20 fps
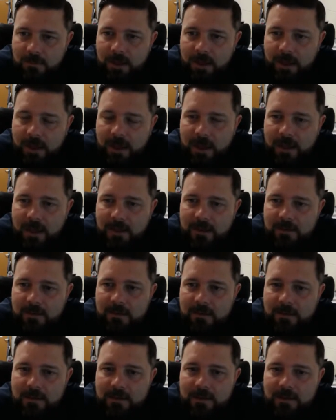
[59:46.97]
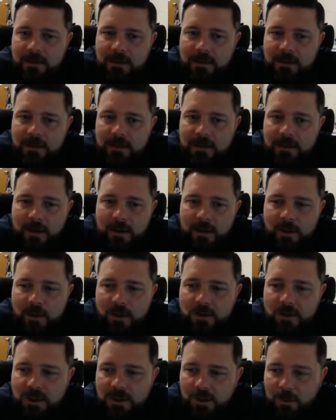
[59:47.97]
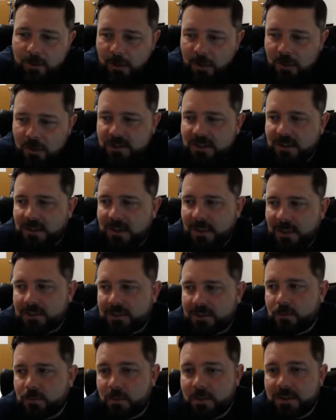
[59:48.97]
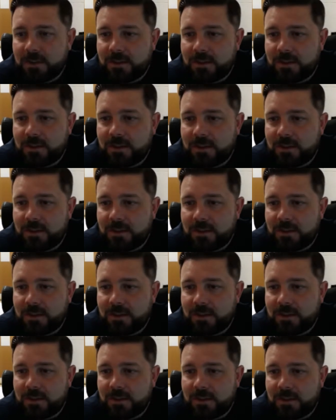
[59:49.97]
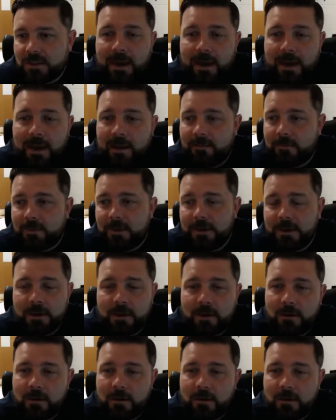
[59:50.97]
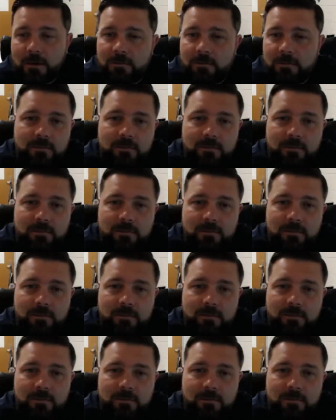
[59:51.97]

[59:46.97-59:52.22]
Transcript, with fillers: And um, usually the person that's receiving the, you know,